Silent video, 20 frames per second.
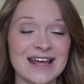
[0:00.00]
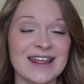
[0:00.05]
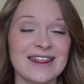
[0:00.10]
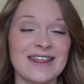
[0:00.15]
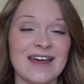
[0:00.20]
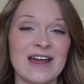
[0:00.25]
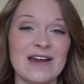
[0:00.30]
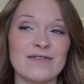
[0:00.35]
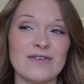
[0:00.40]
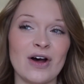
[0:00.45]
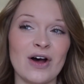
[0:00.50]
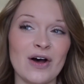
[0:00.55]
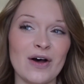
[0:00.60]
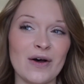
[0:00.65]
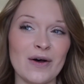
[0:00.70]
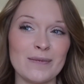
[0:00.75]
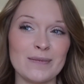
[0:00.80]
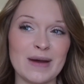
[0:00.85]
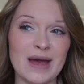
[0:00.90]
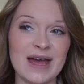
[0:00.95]
They've
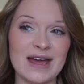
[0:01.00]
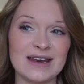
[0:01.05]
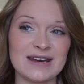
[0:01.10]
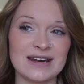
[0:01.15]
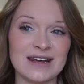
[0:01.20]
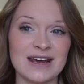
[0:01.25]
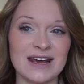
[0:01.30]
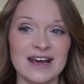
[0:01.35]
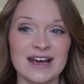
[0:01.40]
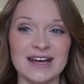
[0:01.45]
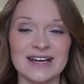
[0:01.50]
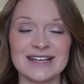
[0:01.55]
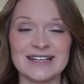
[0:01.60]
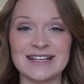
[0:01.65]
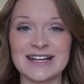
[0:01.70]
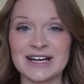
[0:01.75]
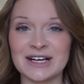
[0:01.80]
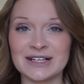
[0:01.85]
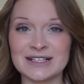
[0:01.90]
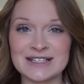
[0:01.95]
all been
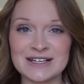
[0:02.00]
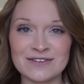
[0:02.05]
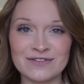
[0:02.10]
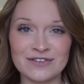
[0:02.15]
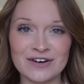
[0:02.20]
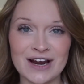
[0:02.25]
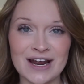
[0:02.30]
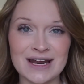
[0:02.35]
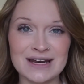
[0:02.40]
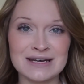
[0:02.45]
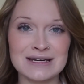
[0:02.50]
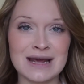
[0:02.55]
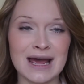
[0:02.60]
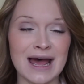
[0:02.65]
little different,